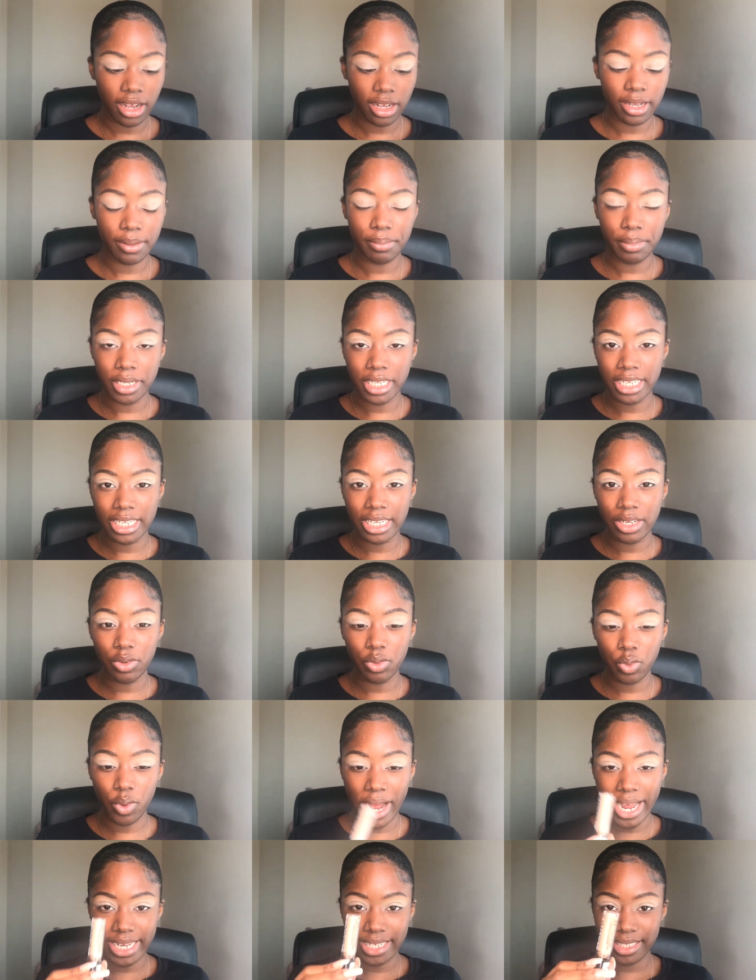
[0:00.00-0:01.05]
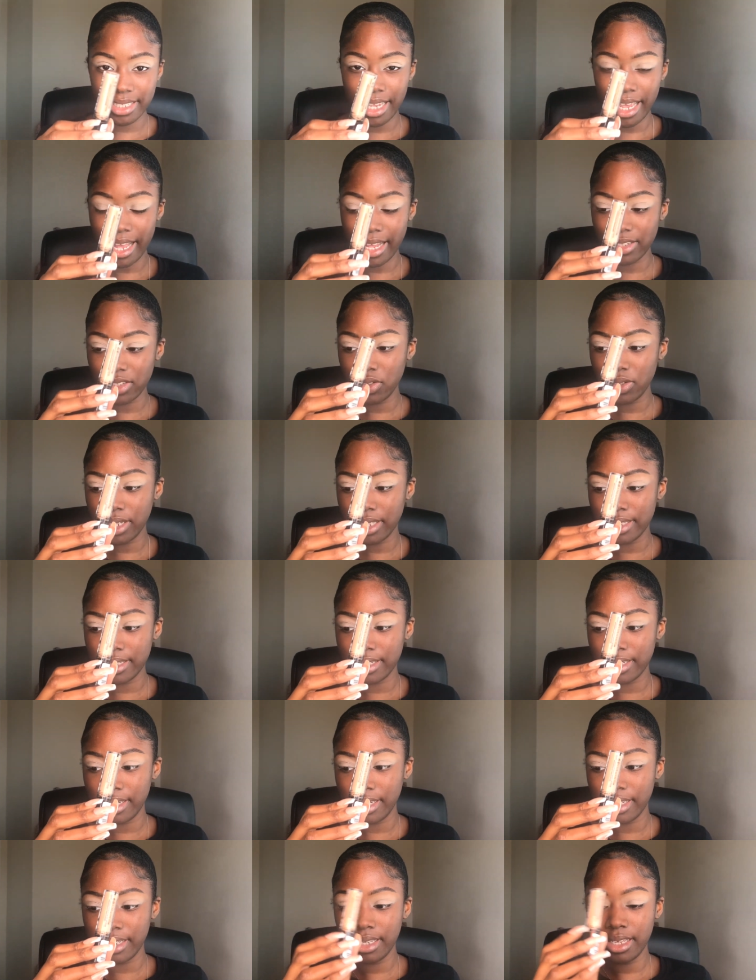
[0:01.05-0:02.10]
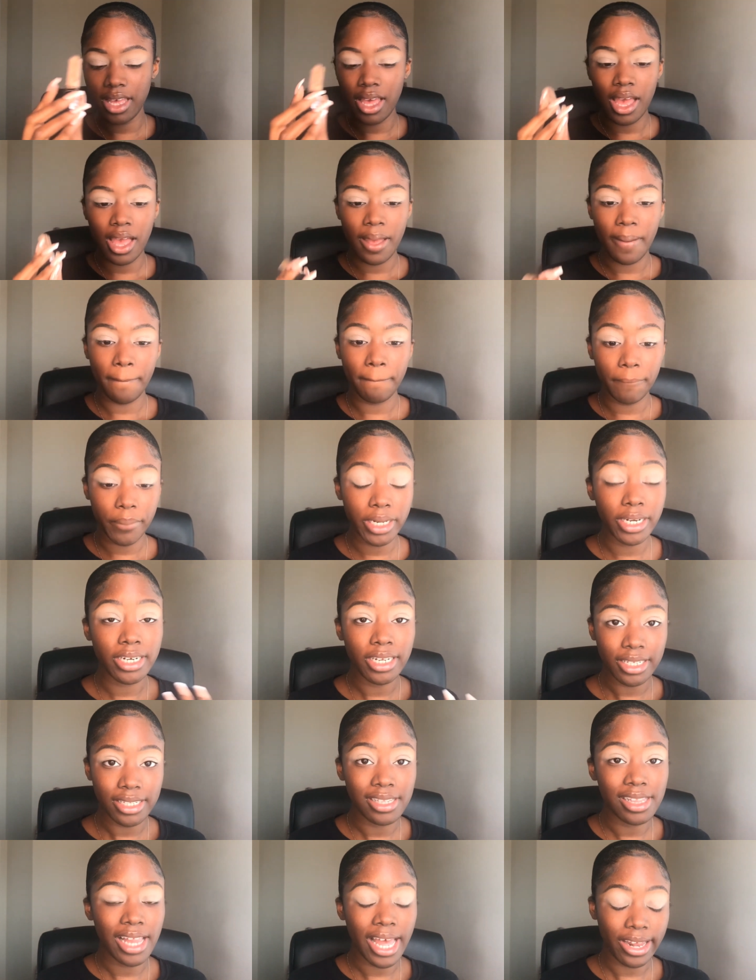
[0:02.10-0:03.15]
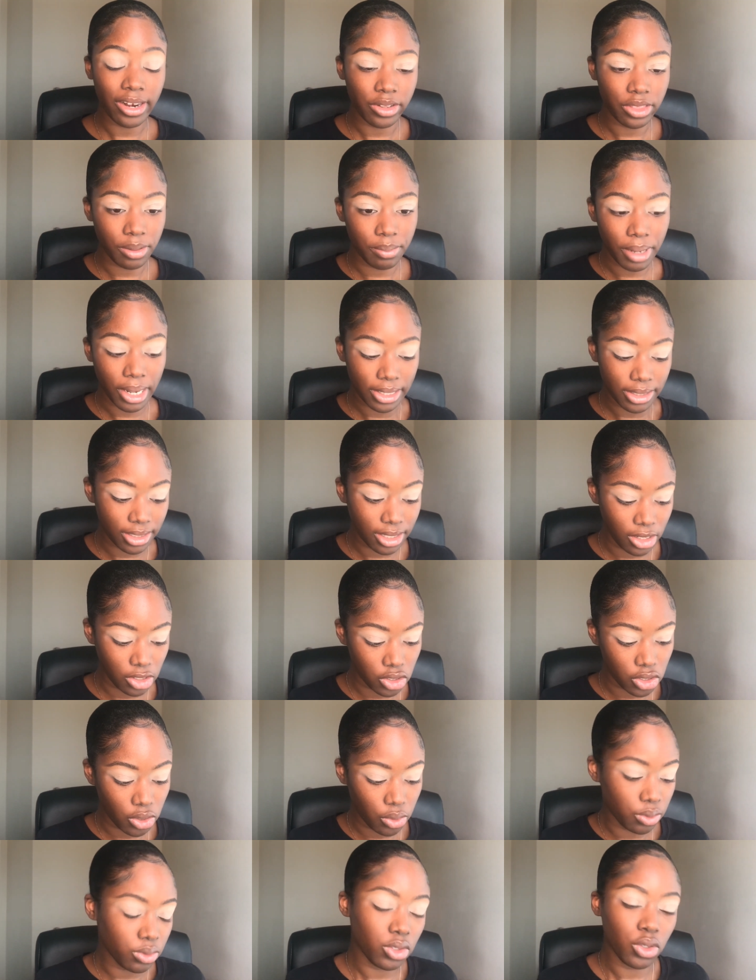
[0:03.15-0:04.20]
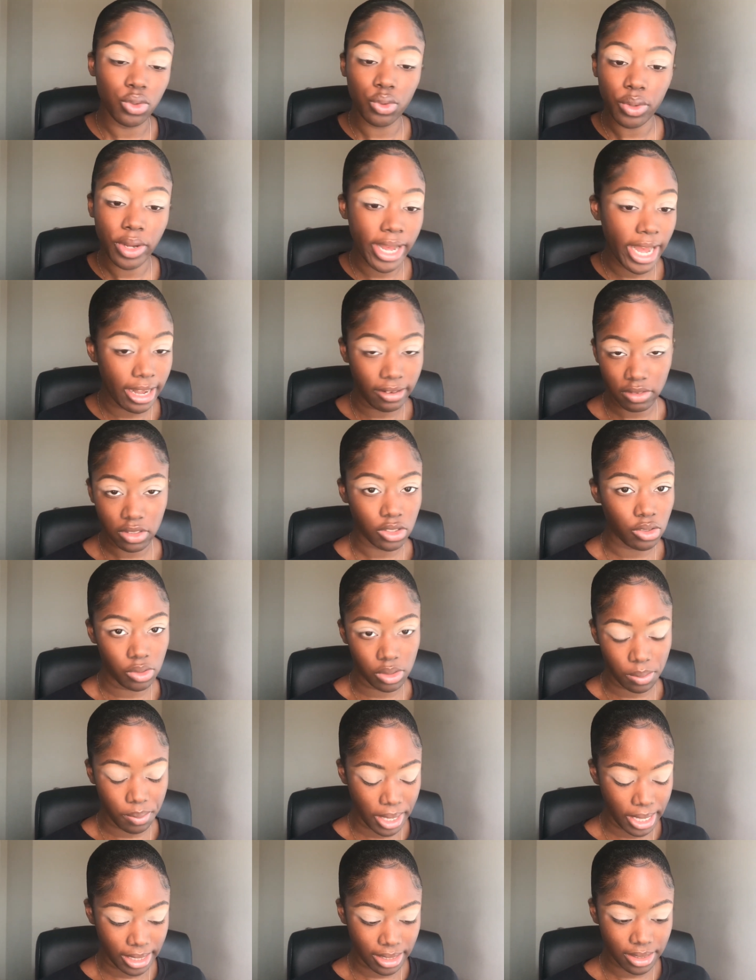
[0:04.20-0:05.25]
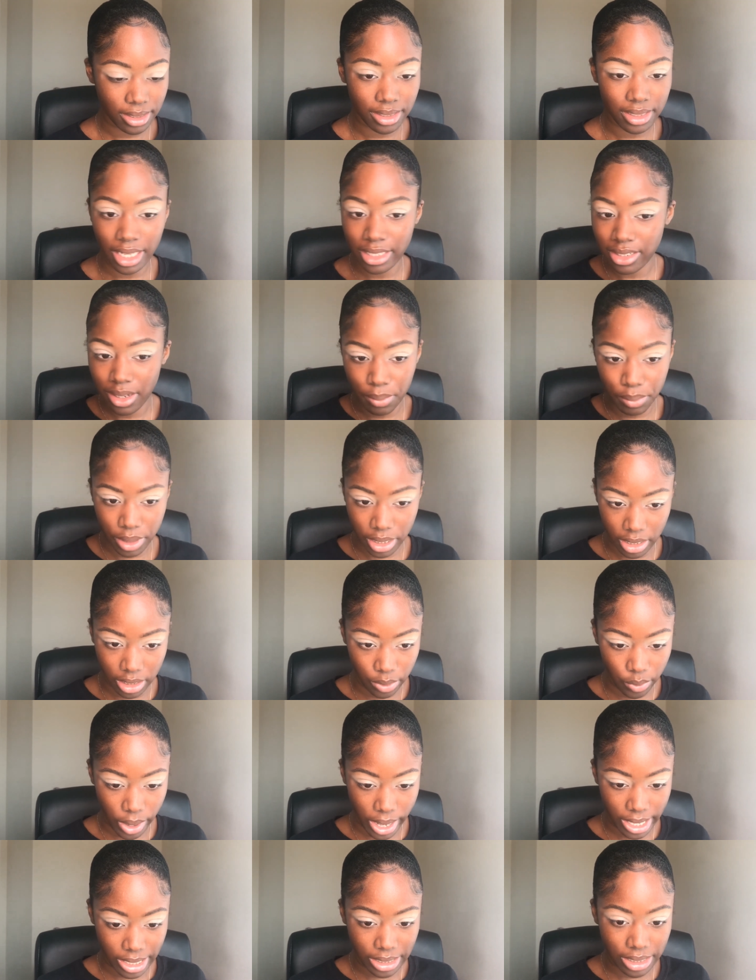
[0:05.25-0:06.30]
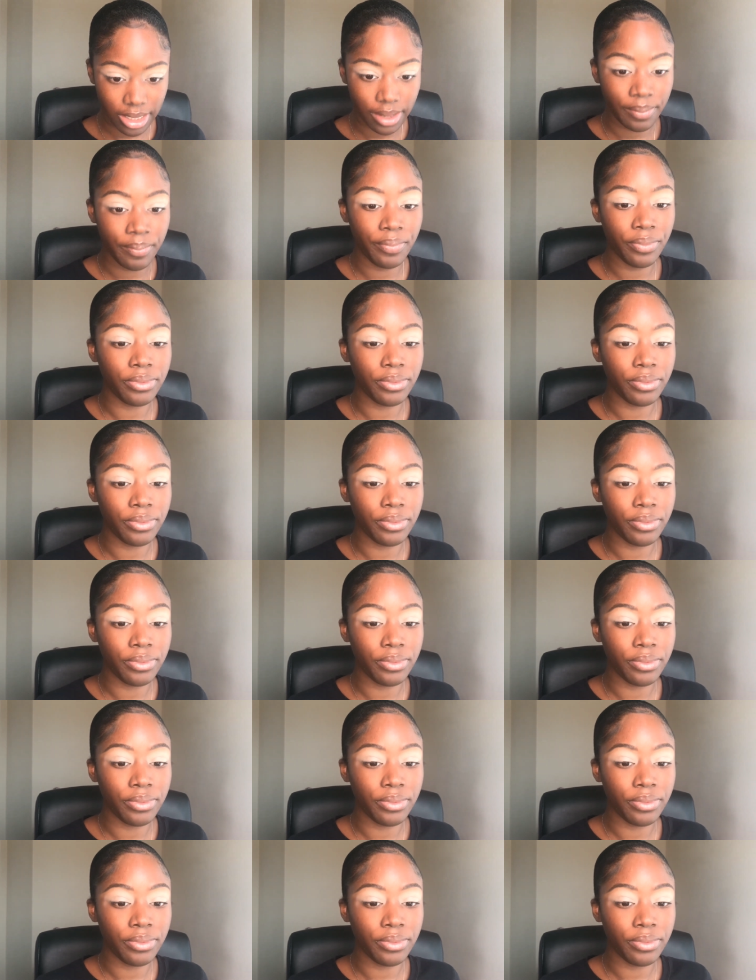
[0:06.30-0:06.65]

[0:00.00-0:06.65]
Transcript: not completely white as you can see, but it is lighter than my skin tone. You don't have to use a base that's completely white,